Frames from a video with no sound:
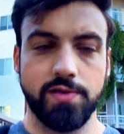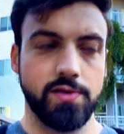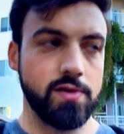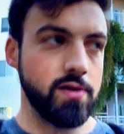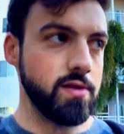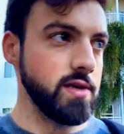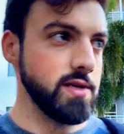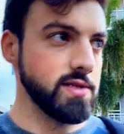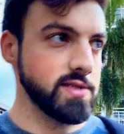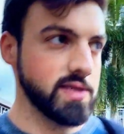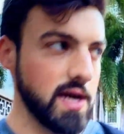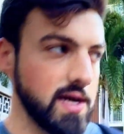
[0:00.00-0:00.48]
So
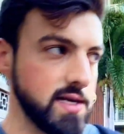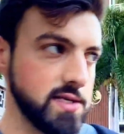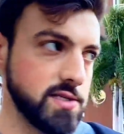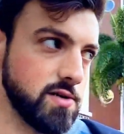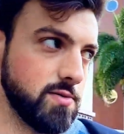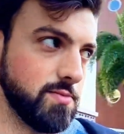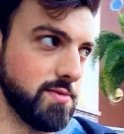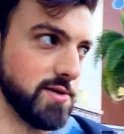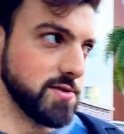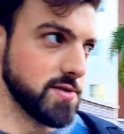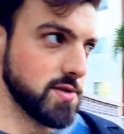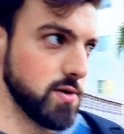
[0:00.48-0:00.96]
these guys
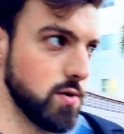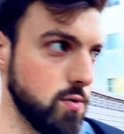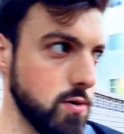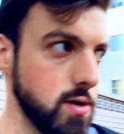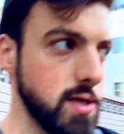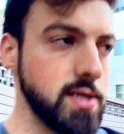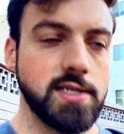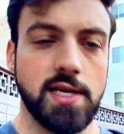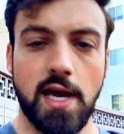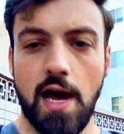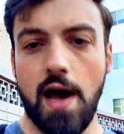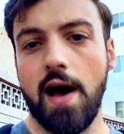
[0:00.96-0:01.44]
almost
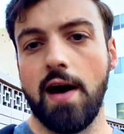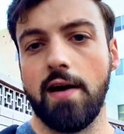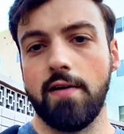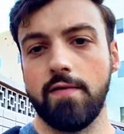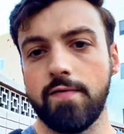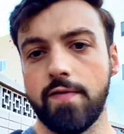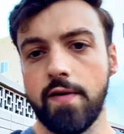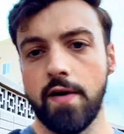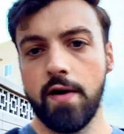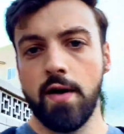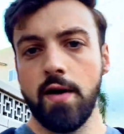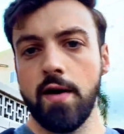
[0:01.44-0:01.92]
always
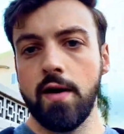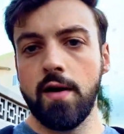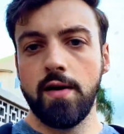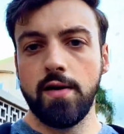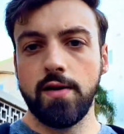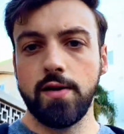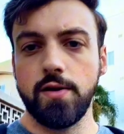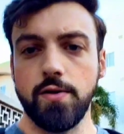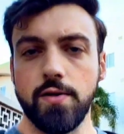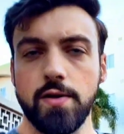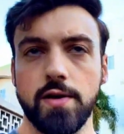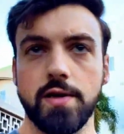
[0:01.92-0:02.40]
have
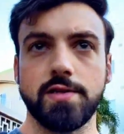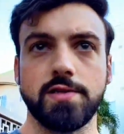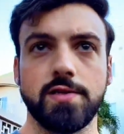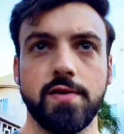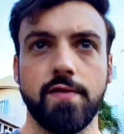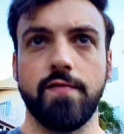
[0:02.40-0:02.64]
units